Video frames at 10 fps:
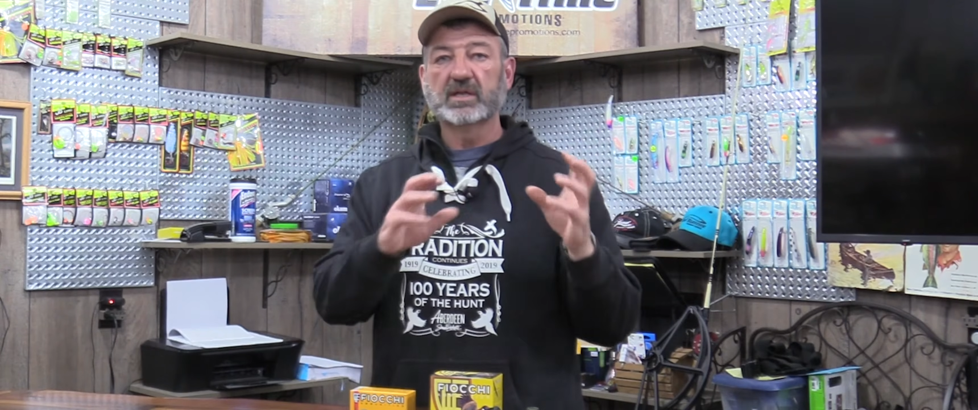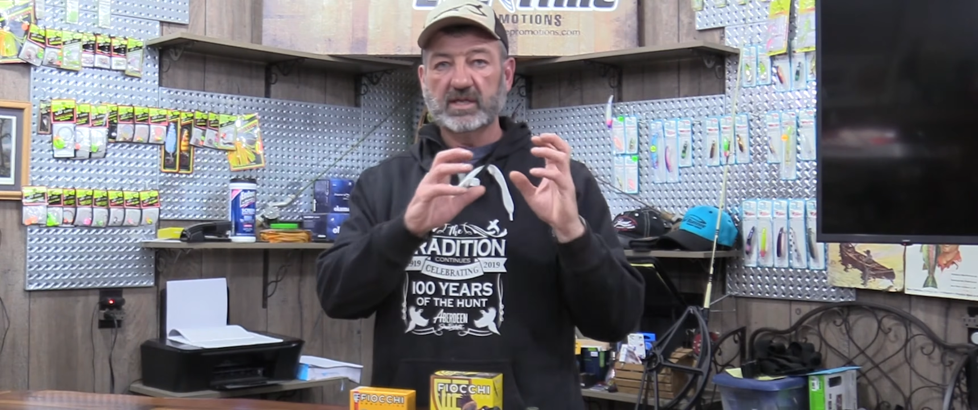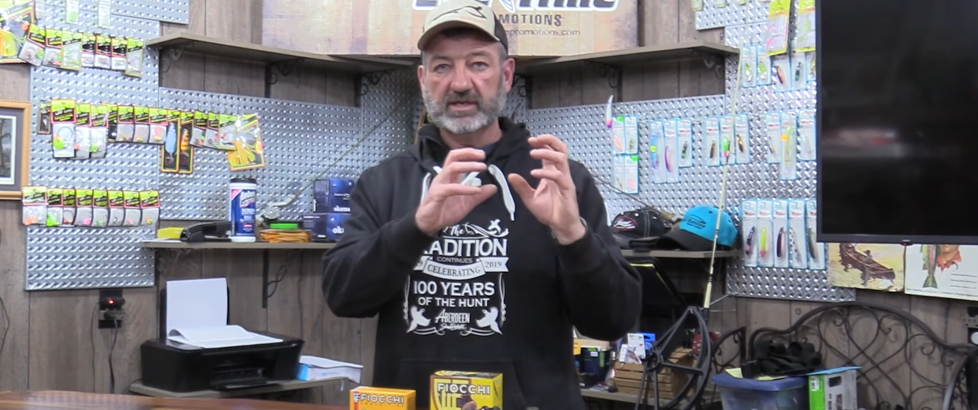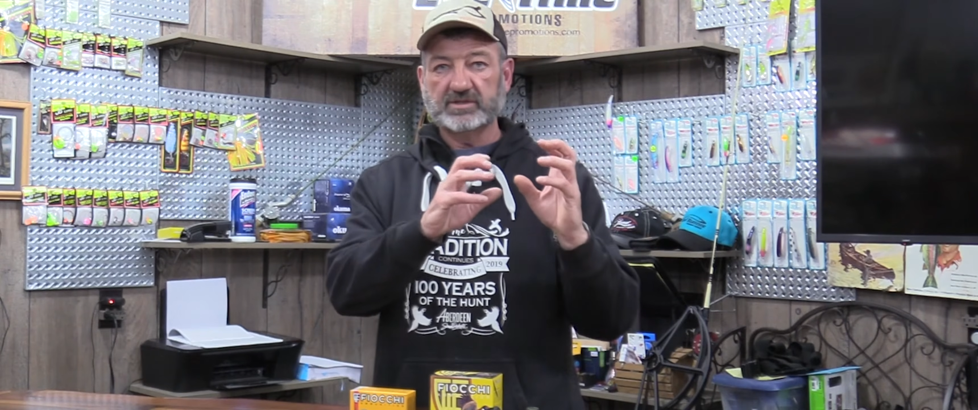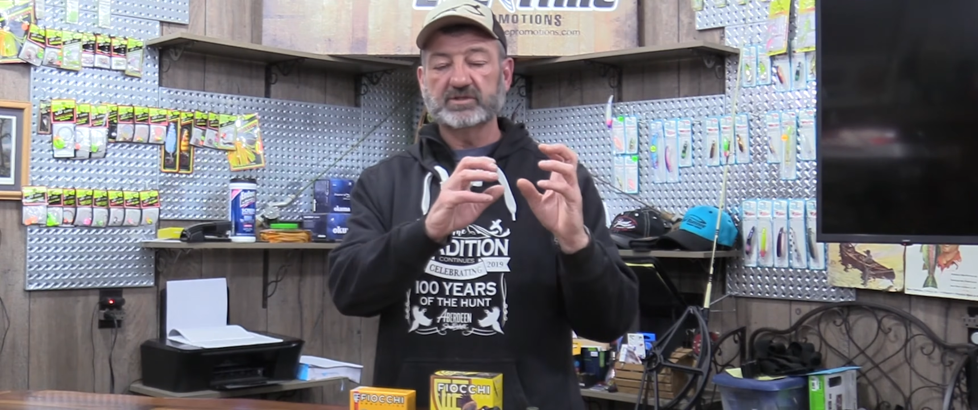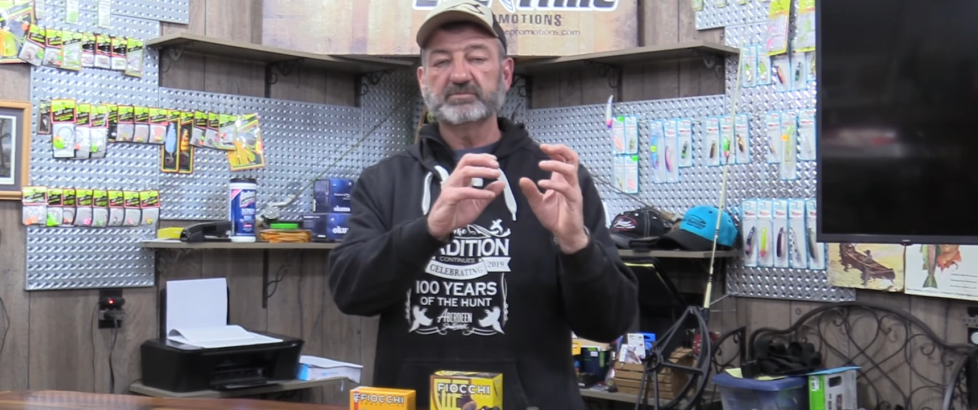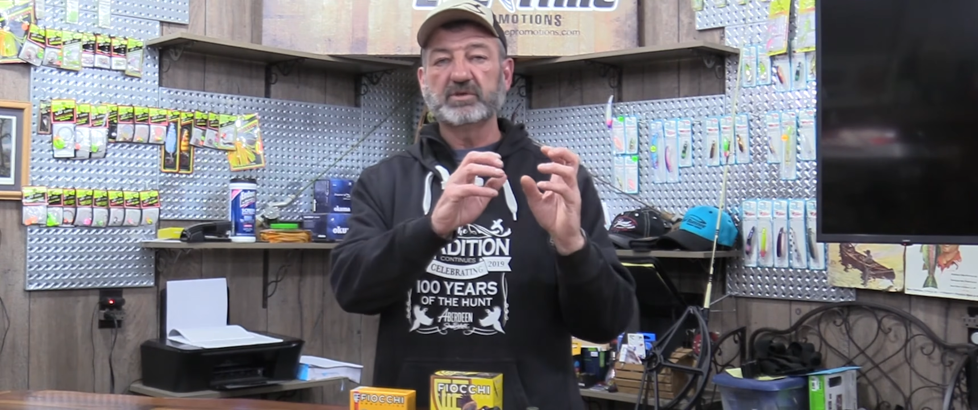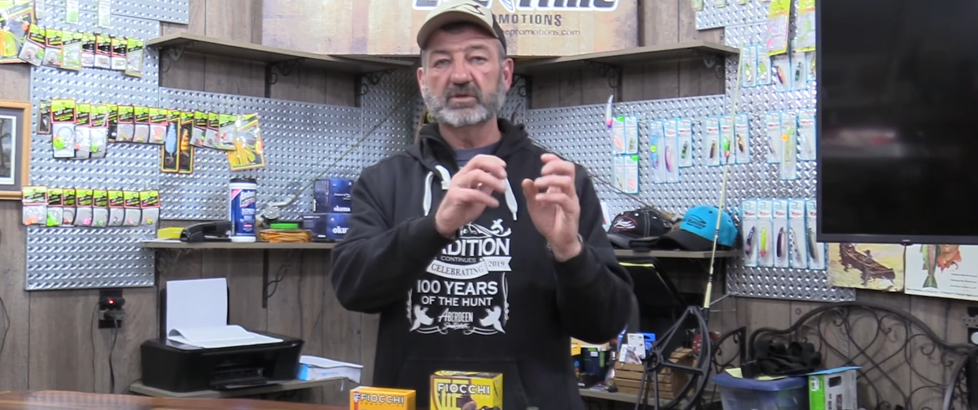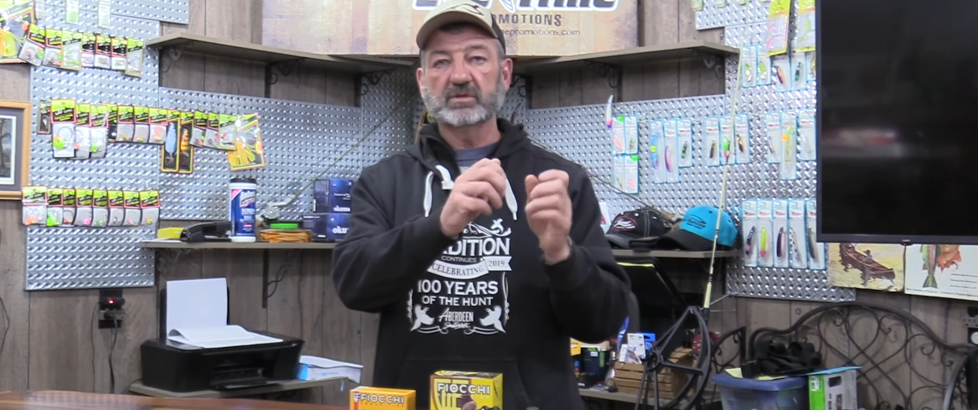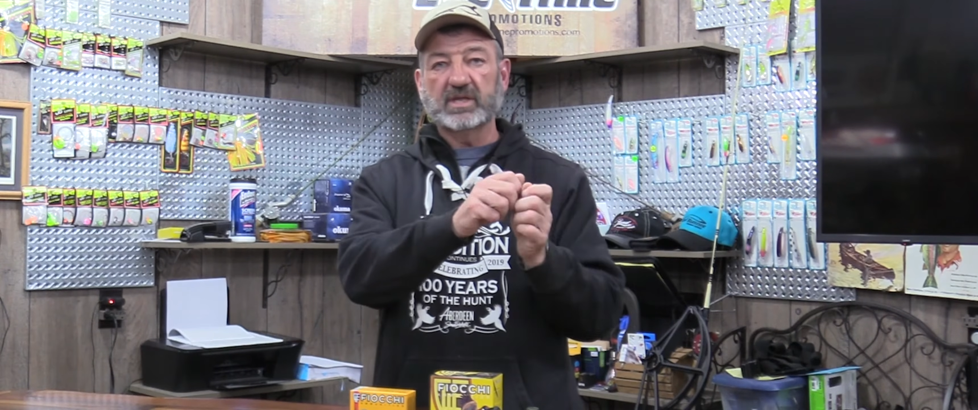like just
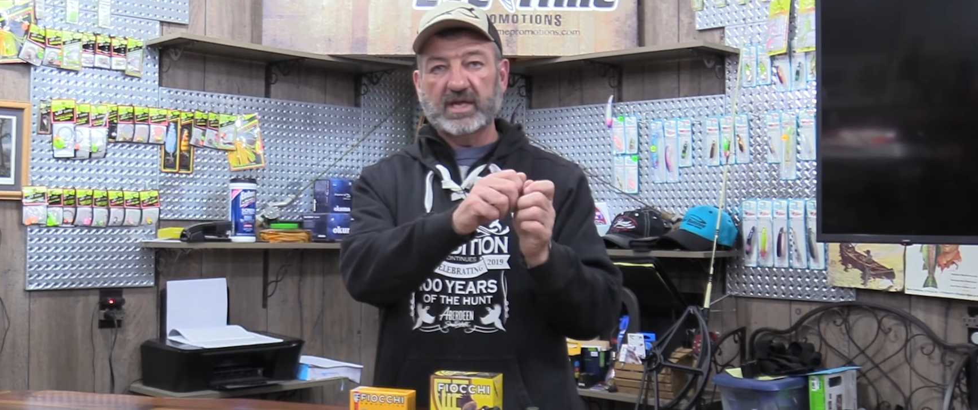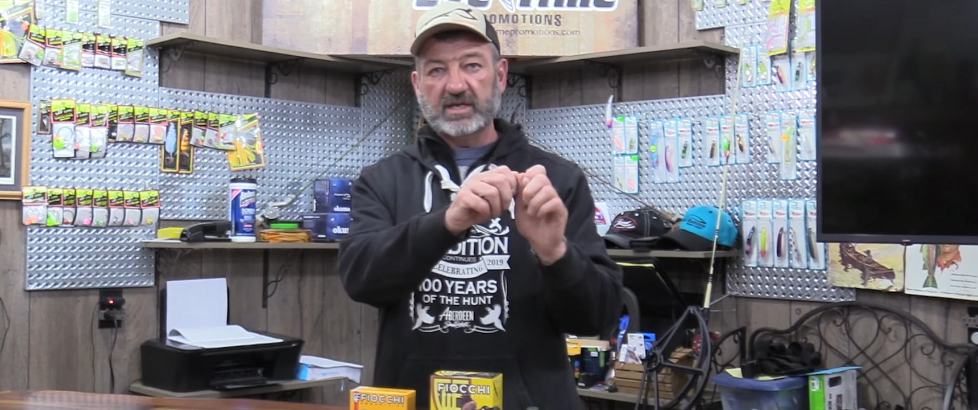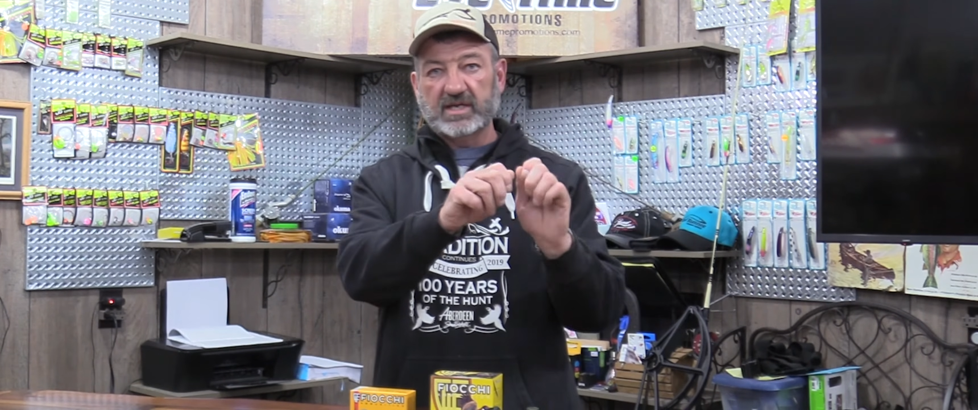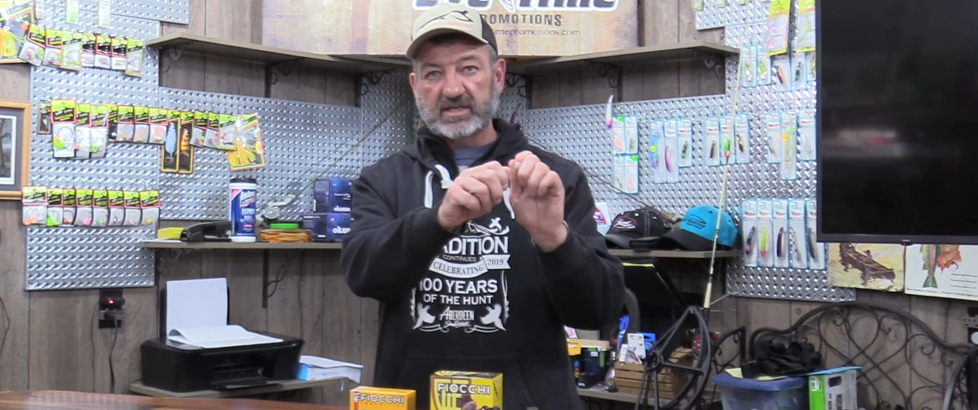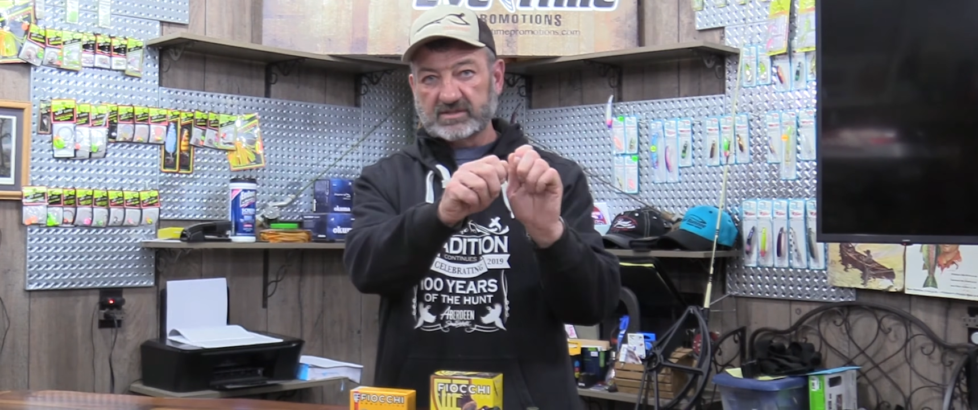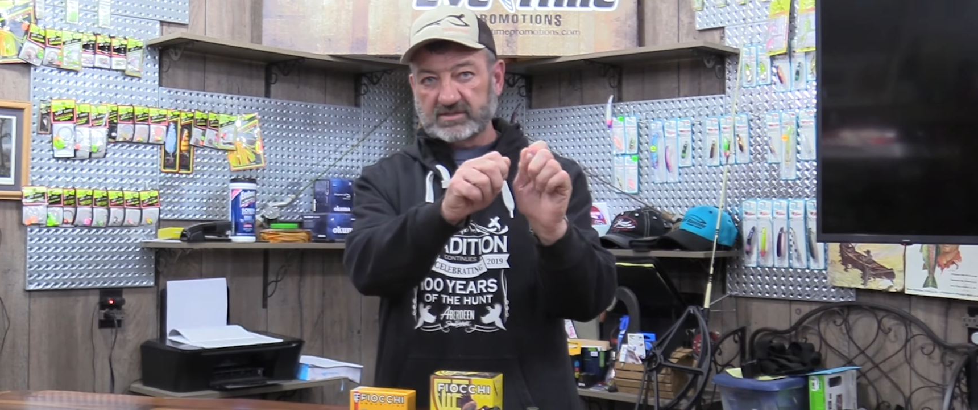pure lead does